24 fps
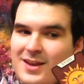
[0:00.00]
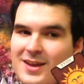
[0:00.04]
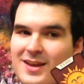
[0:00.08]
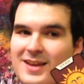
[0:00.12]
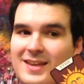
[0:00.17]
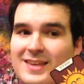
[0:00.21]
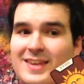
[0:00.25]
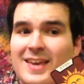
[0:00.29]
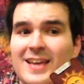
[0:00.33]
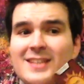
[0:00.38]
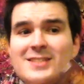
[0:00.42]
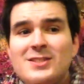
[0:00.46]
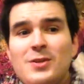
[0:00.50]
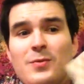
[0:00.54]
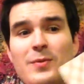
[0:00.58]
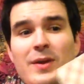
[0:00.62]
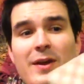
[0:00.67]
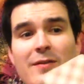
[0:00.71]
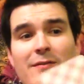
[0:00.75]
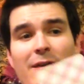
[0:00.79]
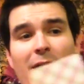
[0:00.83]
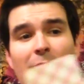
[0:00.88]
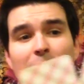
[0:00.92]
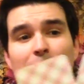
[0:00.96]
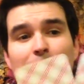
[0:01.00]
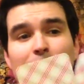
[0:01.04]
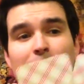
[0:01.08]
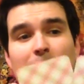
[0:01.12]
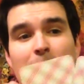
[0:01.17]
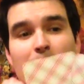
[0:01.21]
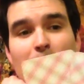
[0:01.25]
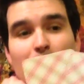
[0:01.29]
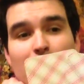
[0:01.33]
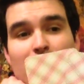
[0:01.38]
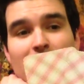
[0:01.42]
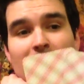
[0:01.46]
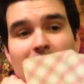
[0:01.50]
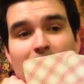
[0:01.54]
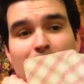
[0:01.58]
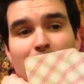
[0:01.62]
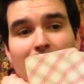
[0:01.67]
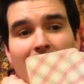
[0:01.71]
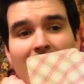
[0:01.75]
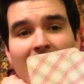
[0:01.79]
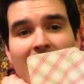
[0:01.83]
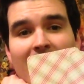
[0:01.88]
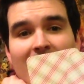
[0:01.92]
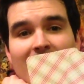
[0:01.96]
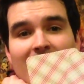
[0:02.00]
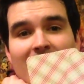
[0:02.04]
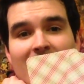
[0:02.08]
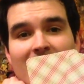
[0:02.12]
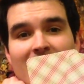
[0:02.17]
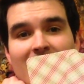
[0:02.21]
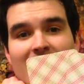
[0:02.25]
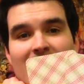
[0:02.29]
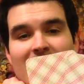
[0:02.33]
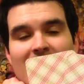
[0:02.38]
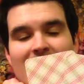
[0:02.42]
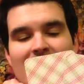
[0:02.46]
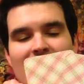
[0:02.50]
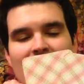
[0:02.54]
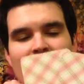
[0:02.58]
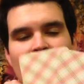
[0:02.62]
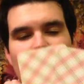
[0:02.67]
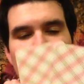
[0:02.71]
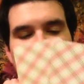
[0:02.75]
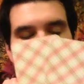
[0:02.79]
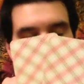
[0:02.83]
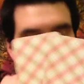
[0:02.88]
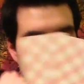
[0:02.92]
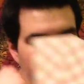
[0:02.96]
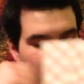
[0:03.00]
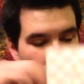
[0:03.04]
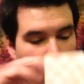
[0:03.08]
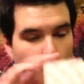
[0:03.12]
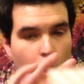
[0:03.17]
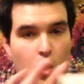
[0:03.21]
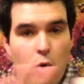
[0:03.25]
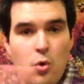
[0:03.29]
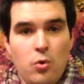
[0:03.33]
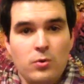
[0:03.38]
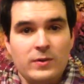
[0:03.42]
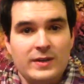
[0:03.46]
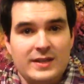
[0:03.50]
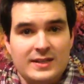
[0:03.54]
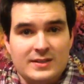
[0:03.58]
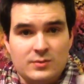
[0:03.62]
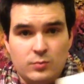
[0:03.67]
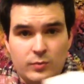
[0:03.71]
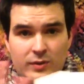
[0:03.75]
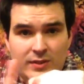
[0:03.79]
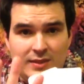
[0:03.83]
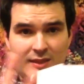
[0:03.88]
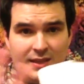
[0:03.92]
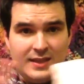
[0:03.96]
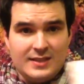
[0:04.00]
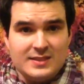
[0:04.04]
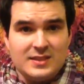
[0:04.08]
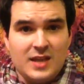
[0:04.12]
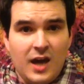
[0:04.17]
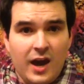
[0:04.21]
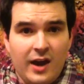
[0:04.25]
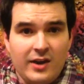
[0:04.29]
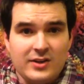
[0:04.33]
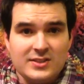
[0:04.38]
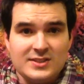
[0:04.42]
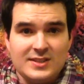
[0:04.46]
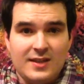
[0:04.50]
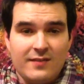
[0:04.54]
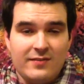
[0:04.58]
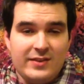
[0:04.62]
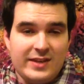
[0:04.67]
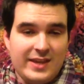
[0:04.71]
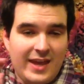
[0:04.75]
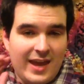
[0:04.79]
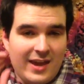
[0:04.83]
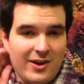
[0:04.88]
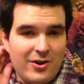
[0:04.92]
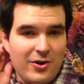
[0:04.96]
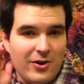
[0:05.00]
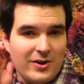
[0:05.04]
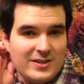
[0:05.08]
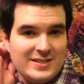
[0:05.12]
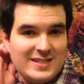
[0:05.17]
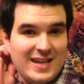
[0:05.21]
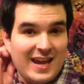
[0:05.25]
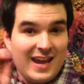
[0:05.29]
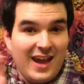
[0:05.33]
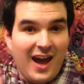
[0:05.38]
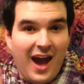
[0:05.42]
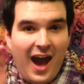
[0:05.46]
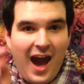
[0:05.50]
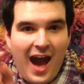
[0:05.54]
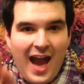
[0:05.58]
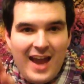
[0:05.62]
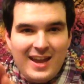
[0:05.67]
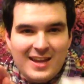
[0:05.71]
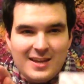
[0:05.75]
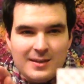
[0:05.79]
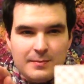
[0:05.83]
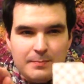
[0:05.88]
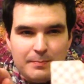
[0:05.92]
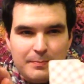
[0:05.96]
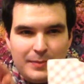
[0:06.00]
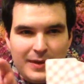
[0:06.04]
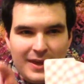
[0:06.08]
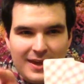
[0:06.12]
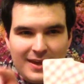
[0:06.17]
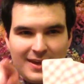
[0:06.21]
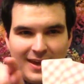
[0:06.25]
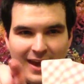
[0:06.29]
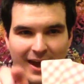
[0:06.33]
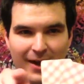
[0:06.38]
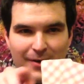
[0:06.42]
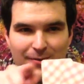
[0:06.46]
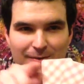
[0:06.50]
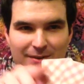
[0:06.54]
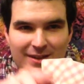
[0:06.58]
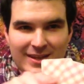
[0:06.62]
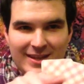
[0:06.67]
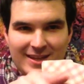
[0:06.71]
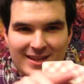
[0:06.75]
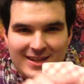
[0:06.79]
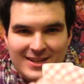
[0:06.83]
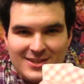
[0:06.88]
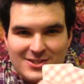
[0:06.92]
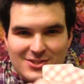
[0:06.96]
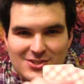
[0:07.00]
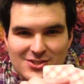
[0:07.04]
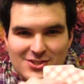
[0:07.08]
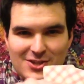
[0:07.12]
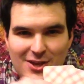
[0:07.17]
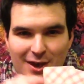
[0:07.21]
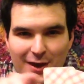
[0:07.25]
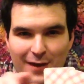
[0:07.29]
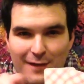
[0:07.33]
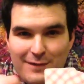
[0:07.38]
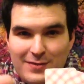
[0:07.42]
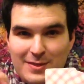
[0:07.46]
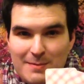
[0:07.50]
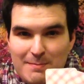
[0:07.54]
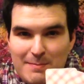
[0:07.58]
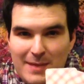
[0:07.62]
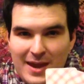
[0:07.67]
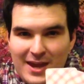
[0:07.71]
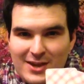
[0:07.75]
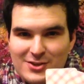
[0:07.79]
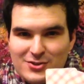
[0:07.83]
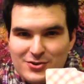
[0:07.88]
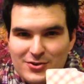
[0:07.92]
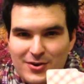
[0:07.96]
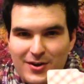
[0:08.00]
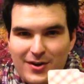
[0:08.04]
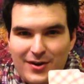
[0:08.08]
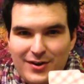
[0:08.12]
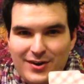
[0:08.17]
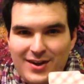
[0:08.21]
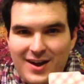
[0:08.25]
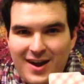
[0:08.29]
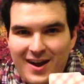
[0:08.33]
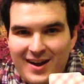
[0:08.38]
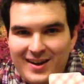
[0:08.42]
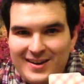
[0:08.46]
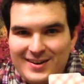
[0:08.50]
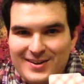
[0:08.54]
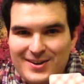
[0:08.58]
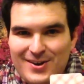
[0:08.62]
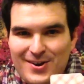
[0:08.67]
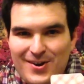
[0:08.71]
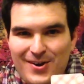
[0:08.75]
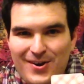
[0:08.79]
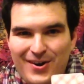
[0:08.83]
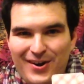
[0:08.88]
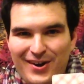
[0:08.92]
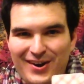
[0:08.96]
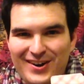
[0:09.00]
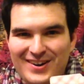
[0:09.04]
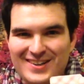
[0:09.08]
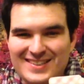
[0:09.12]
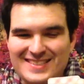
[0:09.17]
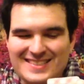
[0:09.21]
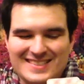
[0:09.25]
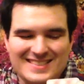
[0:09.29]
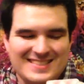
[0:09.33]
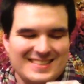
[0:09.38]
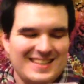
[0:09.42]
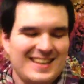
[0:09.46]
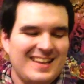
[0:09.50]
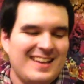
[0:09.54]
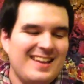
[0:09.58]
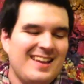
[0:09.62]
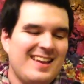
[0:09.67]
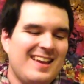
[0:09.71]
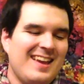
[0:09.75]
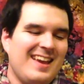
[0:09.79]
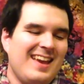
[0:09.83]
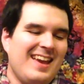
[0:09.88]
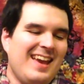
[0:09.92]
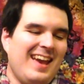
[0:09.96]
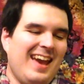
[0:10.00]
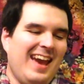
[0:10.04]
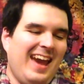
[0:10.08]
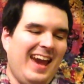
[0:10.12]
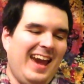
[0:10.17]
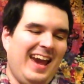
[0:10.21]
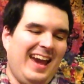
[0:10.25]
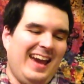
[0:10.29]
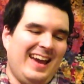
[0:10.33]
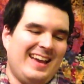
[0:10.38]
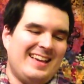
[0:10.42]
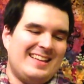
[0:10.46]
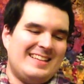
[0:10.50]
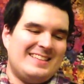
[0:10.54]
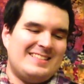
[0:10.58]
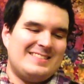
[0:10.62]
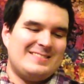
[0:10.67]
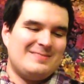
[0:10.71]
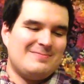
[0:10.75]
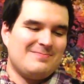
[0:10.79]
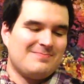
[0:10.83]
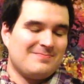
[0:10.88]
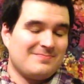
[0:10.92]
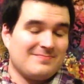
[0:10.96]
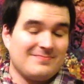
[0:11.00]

yeah, so whenever I would flip over to the back with the entire 78 card deck, I could pick out each of the major arcana cards, and